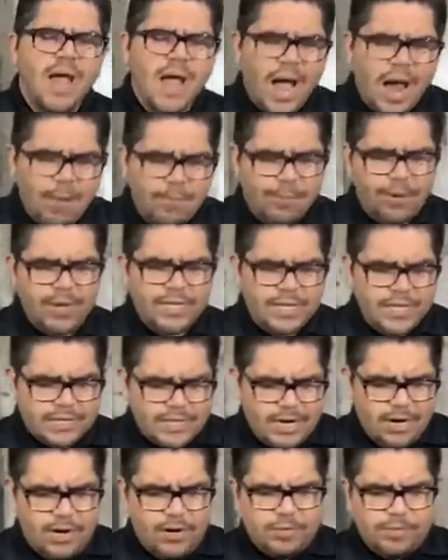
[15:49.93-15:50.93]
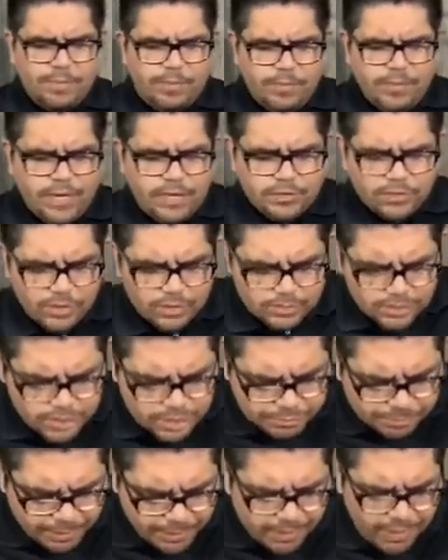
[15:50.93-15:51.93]
I pray that their that their
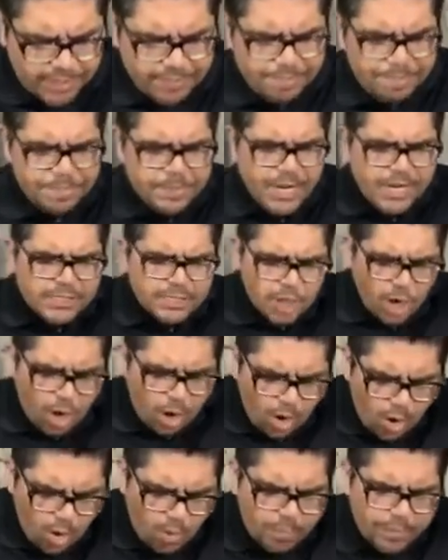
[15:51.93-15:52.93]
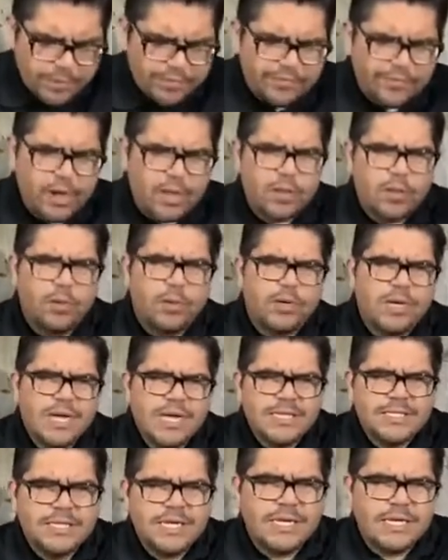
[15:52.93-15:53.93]
spirit is open, Father Lord,
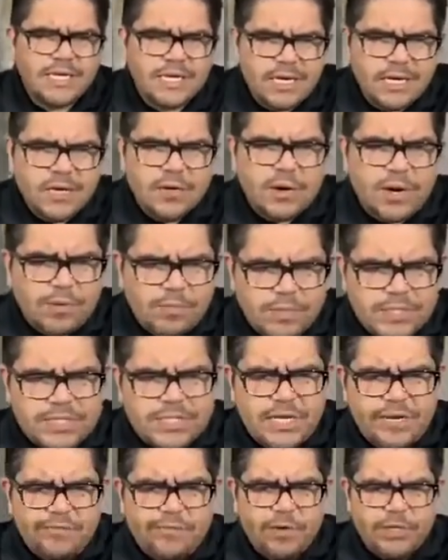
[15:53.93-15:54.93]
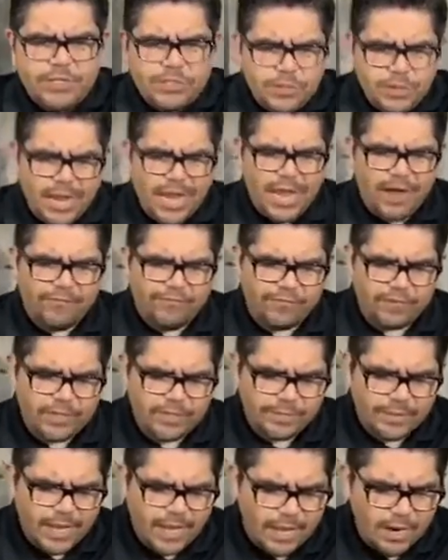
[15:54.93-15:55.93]
to hear and receive what you have for them,
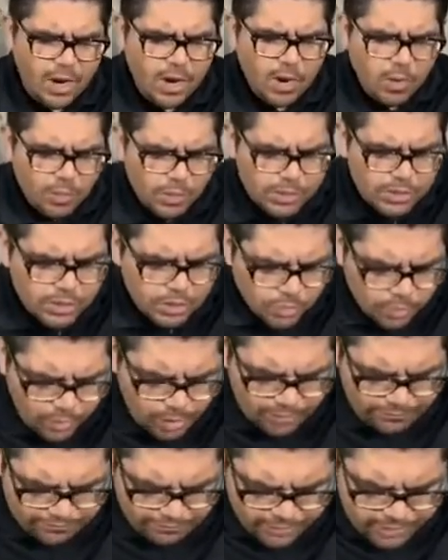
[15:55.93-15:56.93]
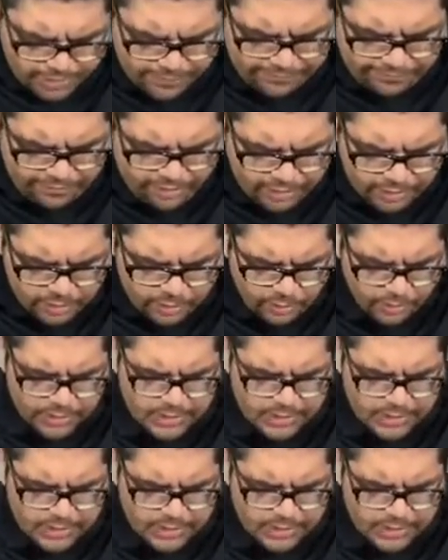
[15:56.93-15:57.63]
God, what you want for them, Father Lord.